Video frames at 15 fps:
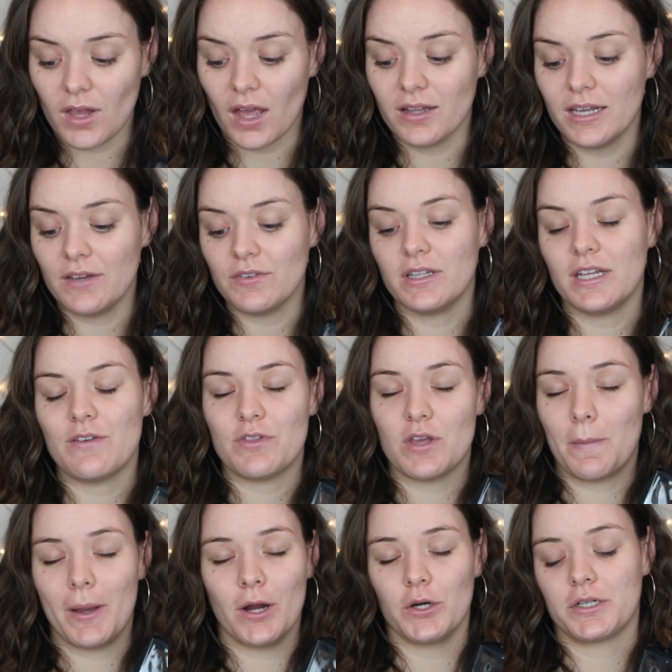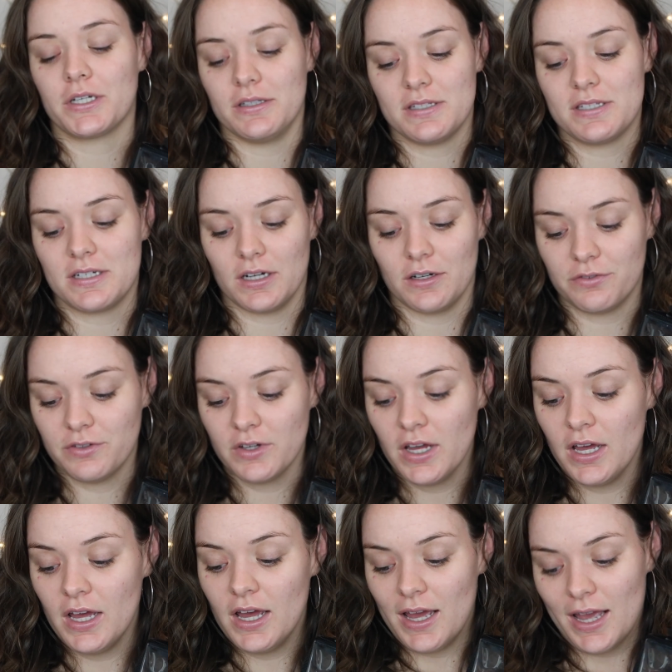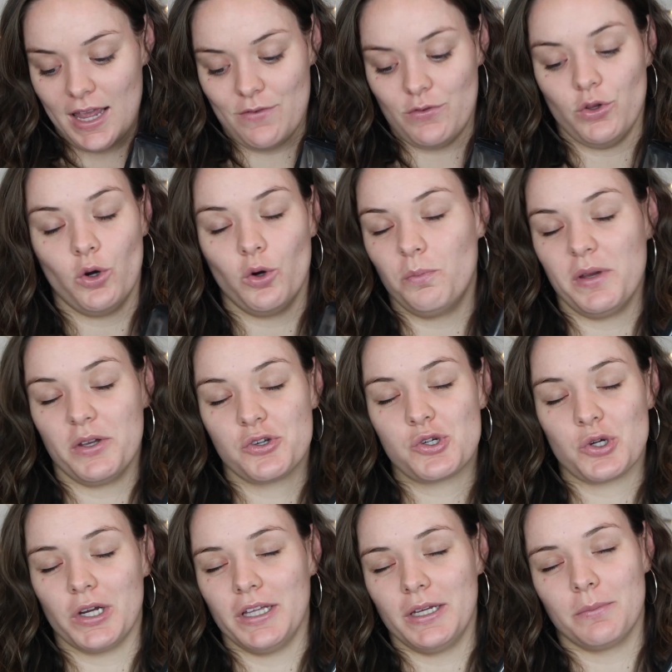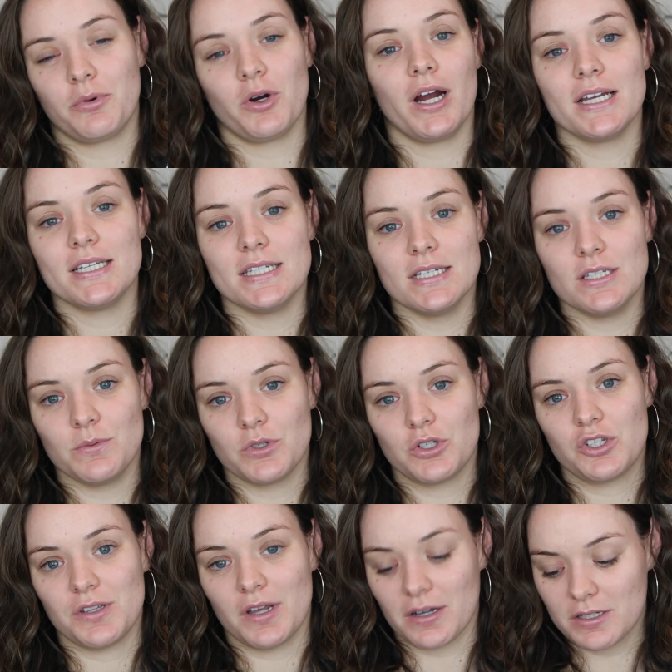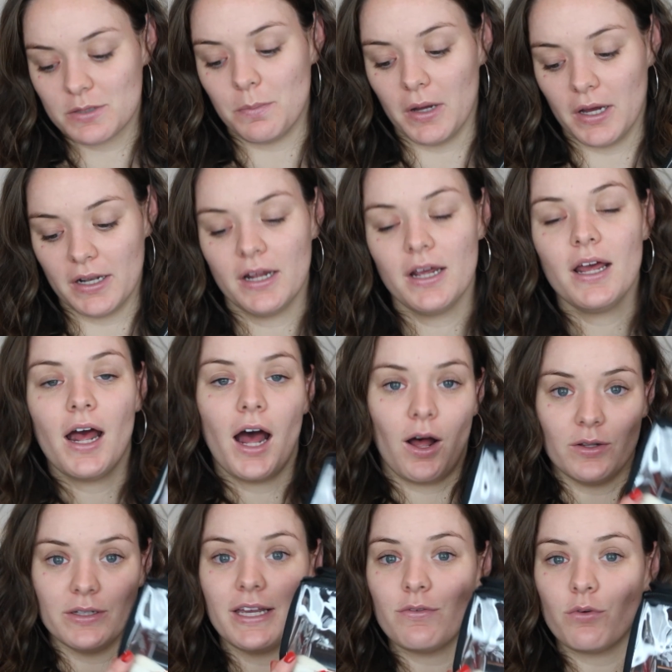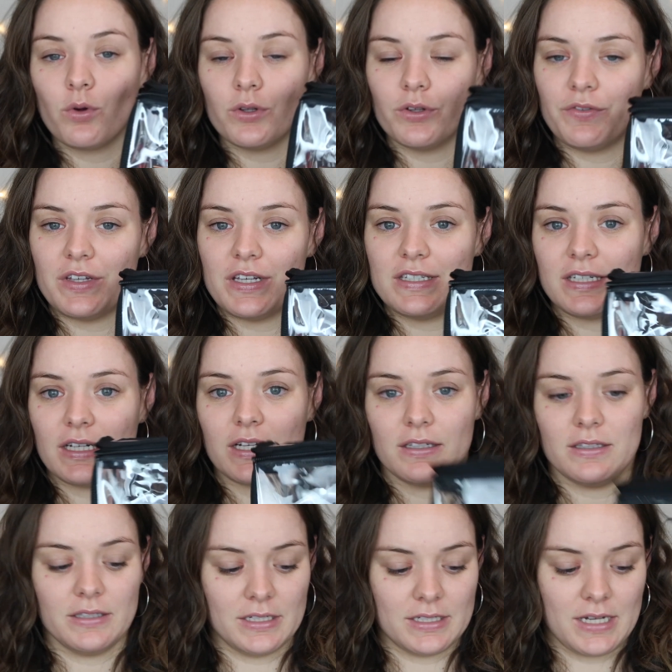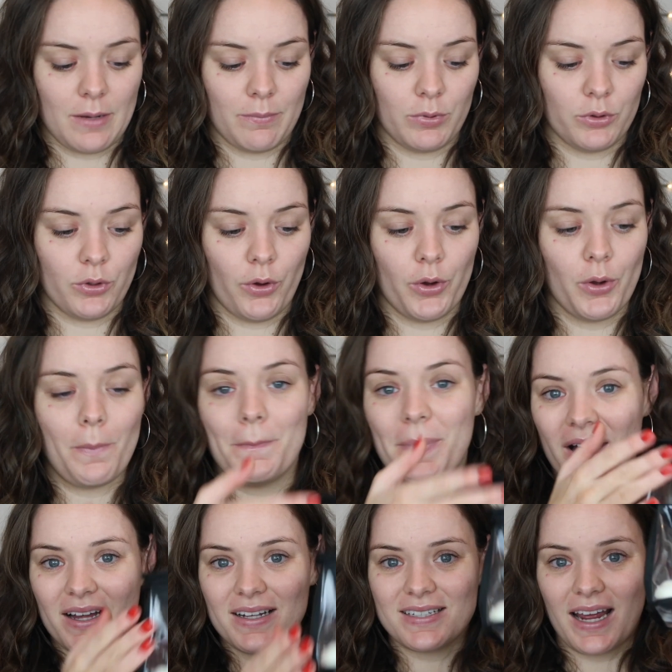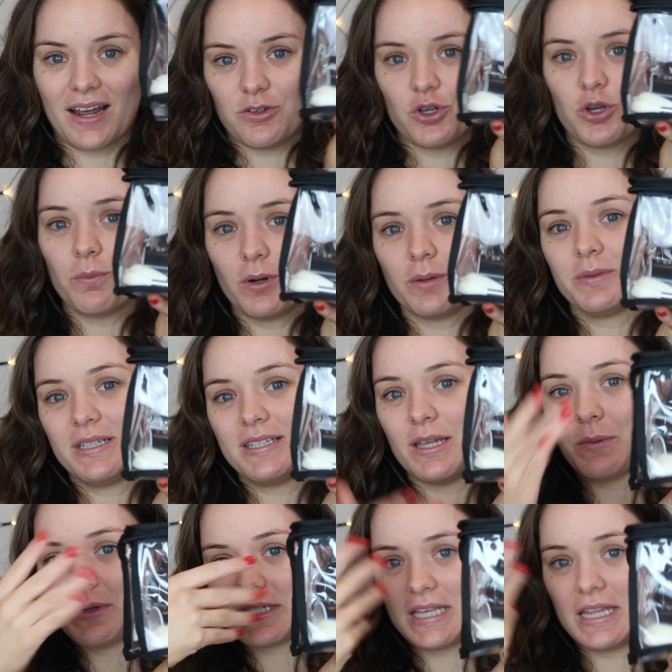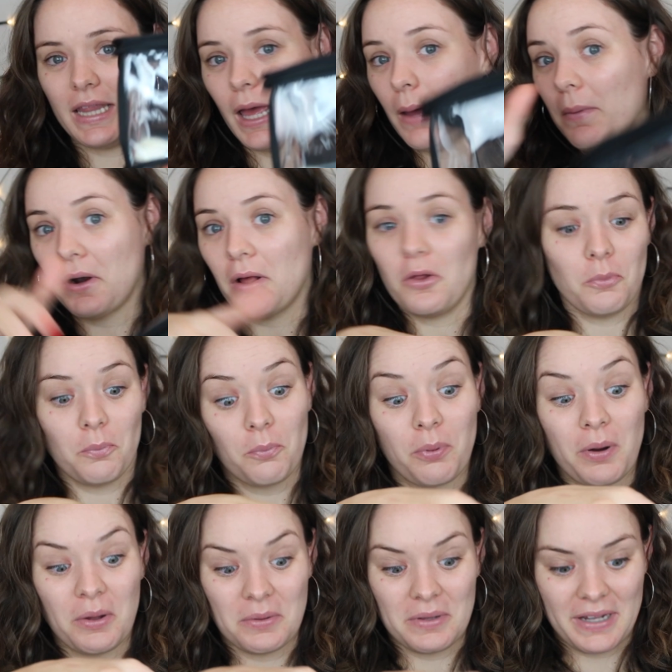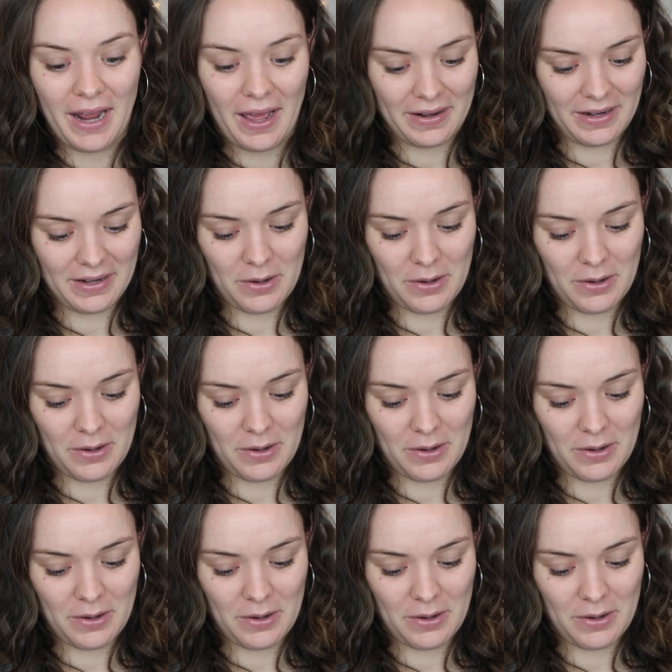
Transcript: I'll even leave the American stuff, even though it'll be Australian prices, which sucks, but I'll leave all of these linked down below, but you can probably see what's in there, but I'll pull it out